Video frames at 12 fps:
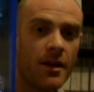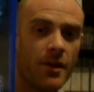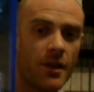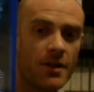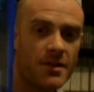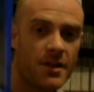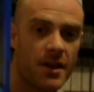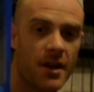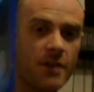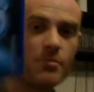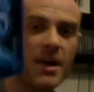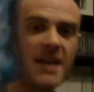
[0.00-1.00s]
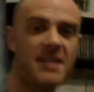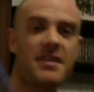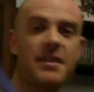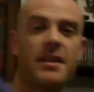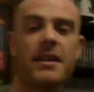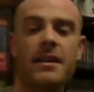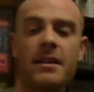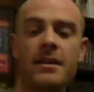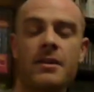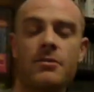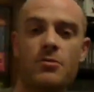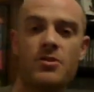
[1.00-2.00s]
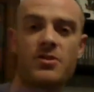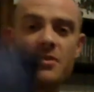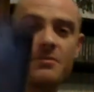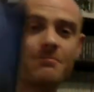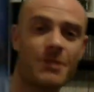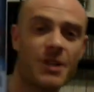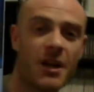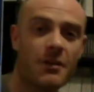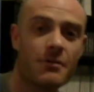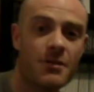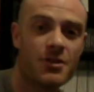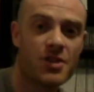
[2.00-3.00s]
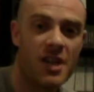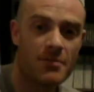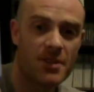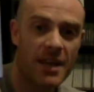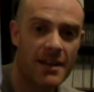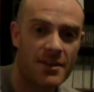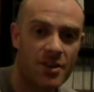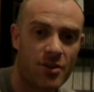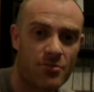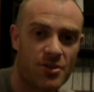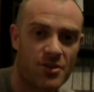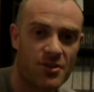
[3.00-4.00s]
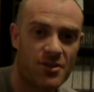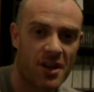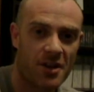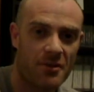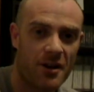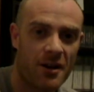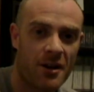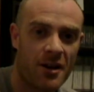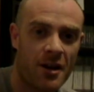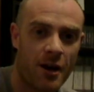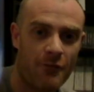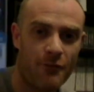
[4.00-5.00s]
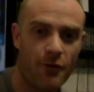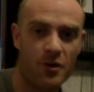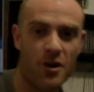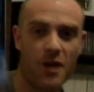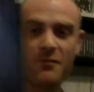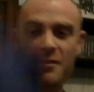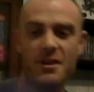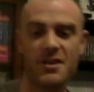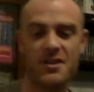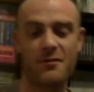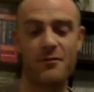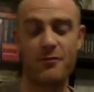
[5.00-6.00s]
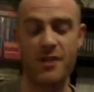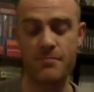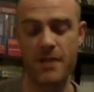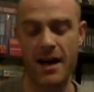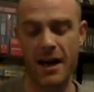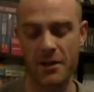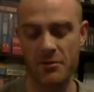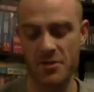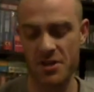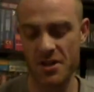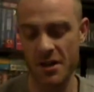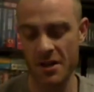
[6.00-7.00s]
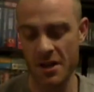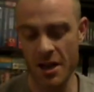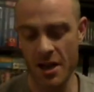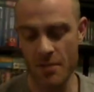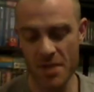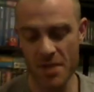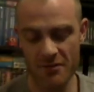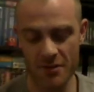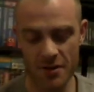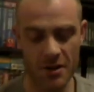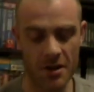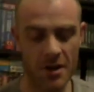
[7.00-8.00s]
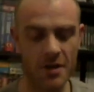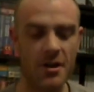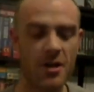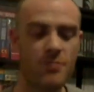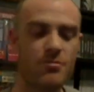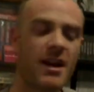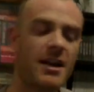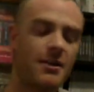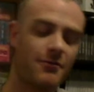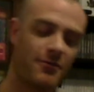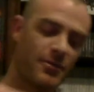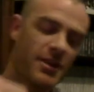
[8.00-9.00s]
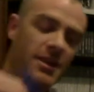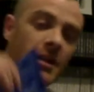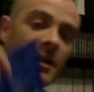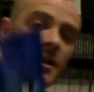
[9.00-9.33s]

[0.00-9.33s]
that basically was, you know, the cheapskates option. So I thought I'd go for this, and at £3 it was a bit of a no-brainer for me,